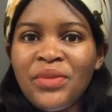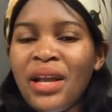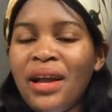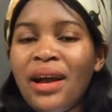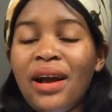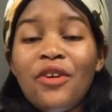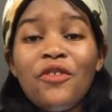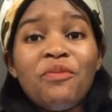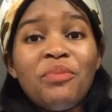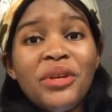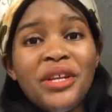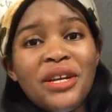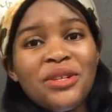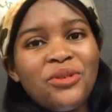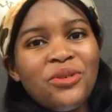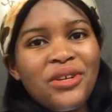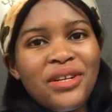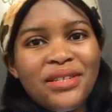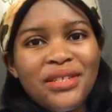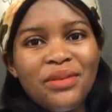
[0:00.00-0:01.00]
I've been a
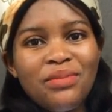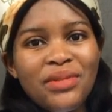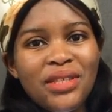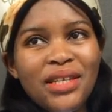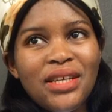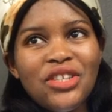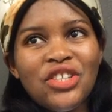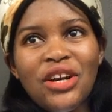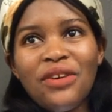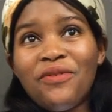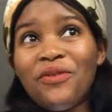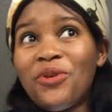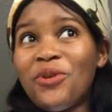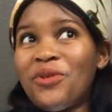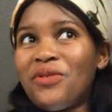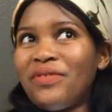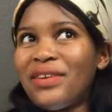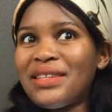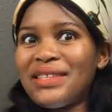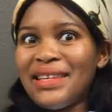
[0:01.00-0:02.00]
tourism teacher for
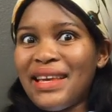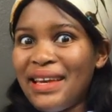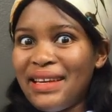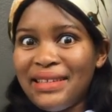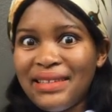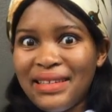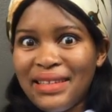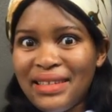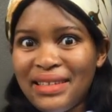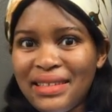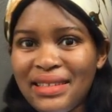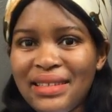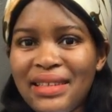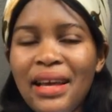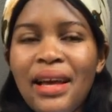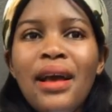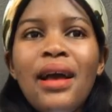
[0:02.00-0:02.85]
over 10 years.